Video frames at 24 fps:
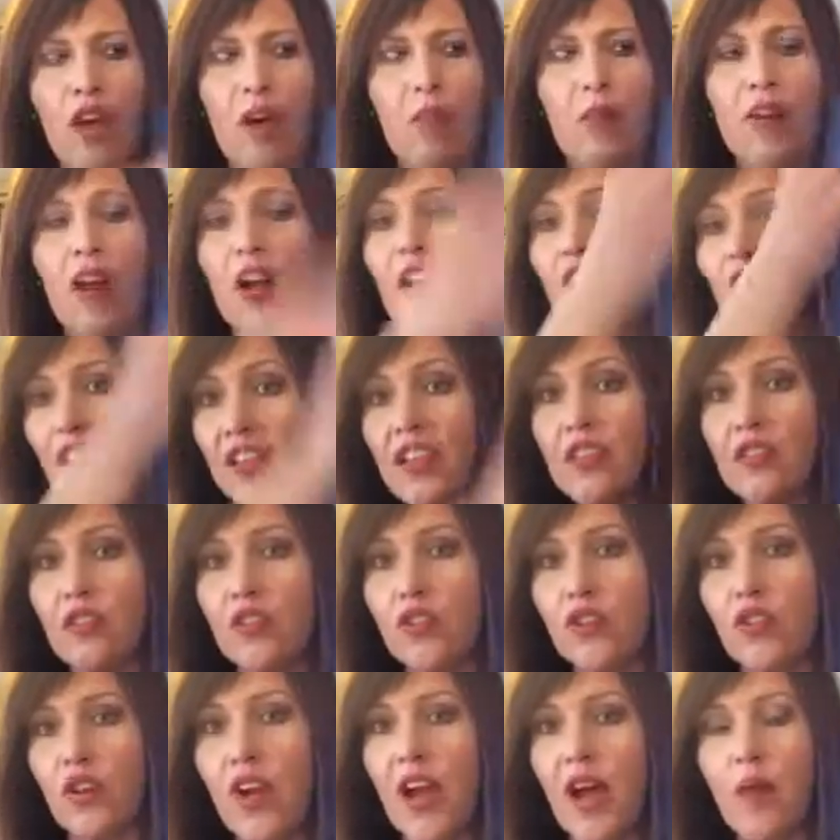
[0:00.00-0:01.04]
I mean, I clean the
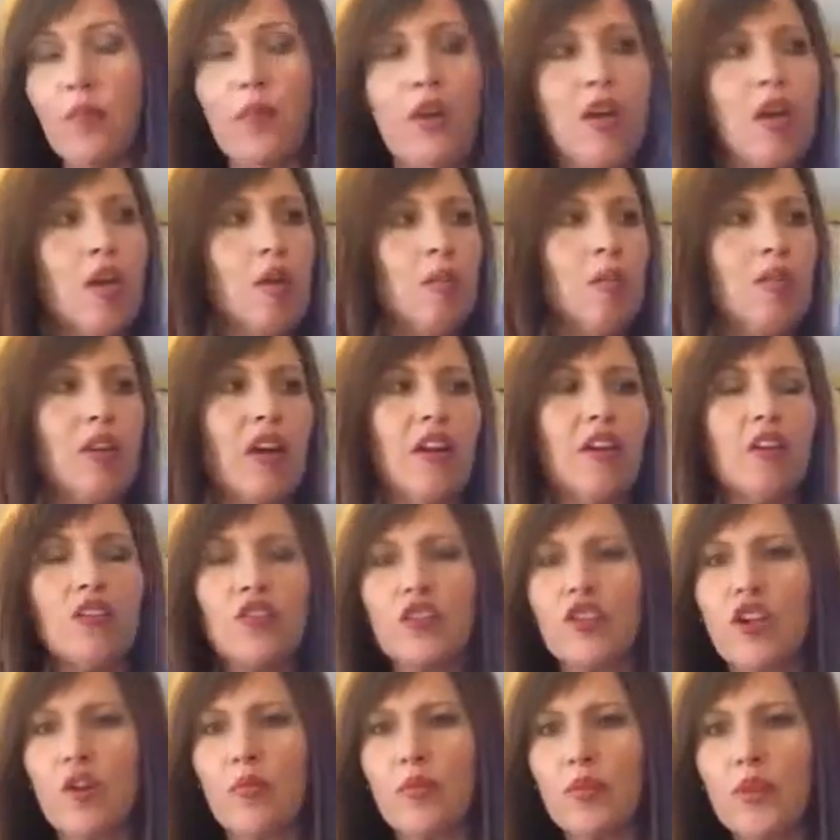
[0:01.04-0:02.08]
strap, but I
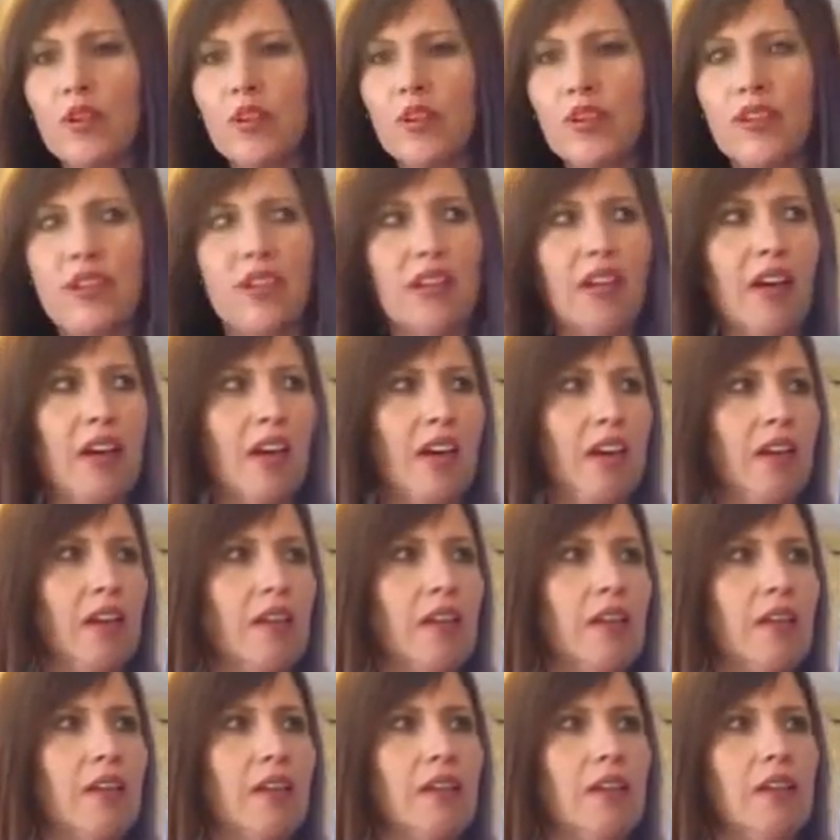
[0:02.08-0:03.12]
usually don't put the
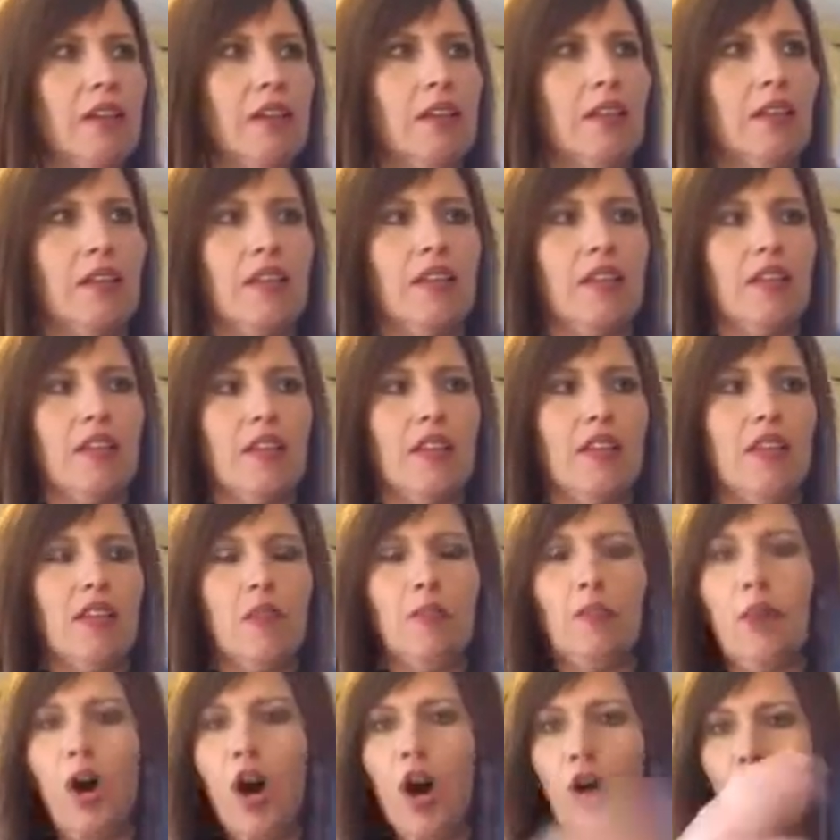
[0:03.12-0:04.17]

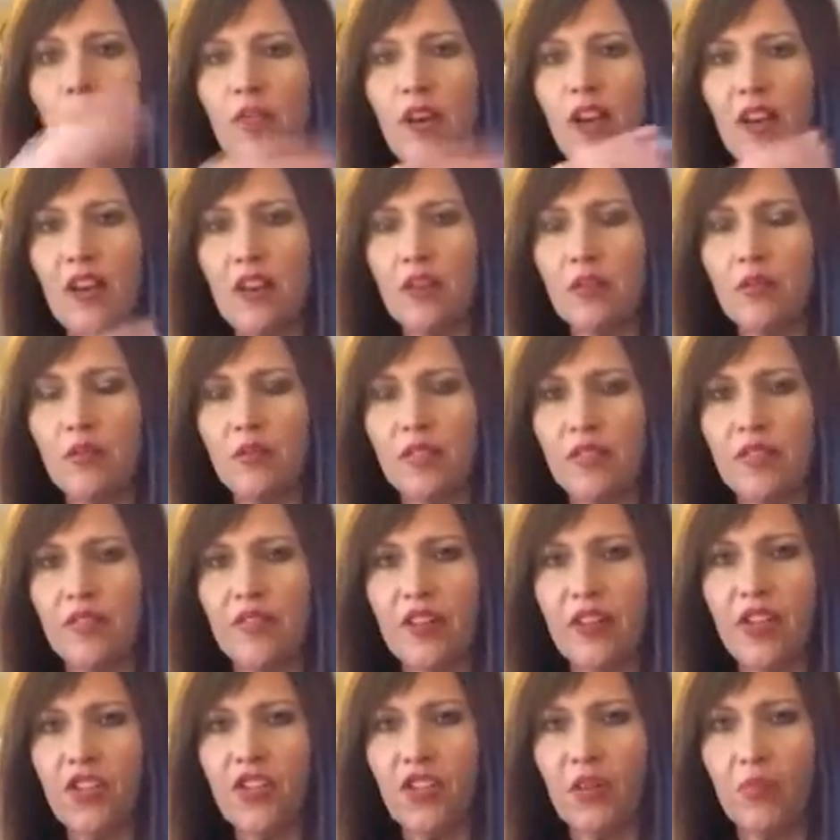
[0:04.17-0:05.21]
balm that I use, the
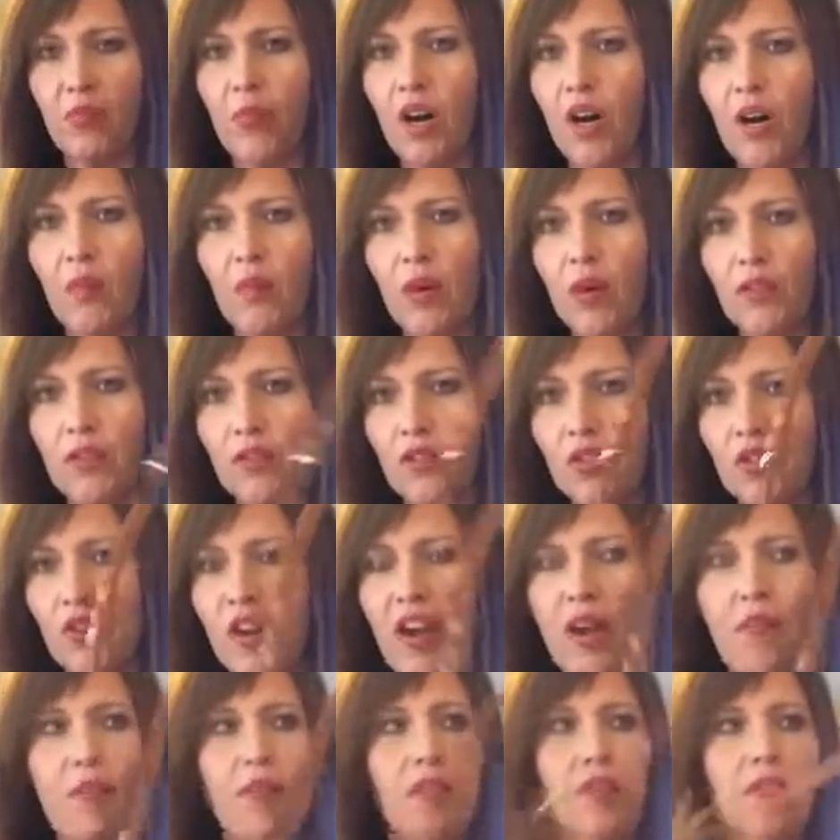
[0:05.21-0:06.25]
finishing balm, on the
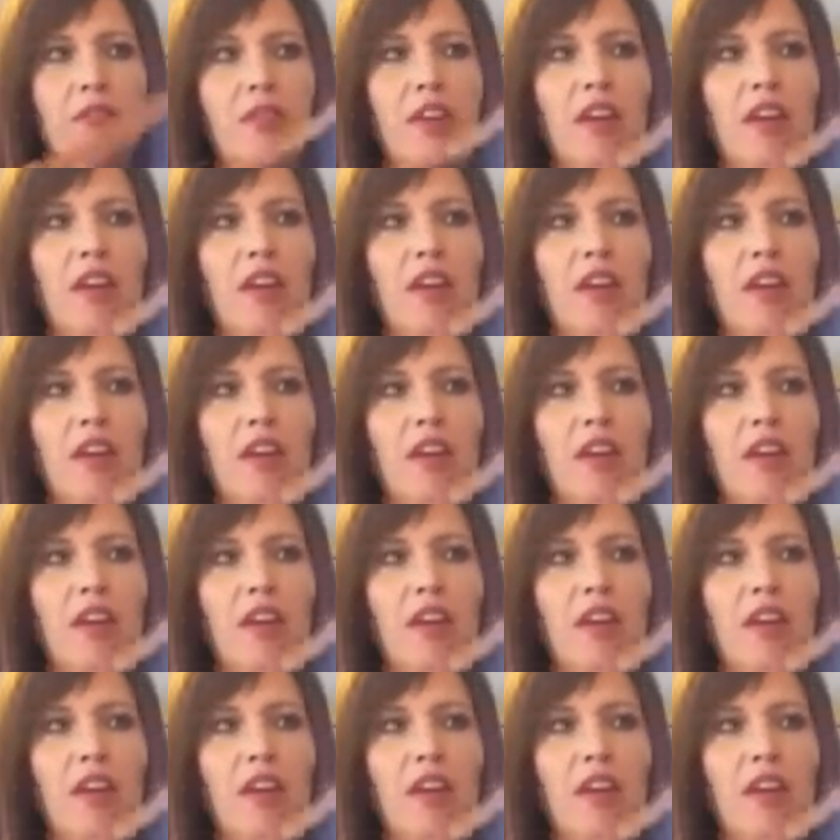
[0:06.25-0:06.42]
strap.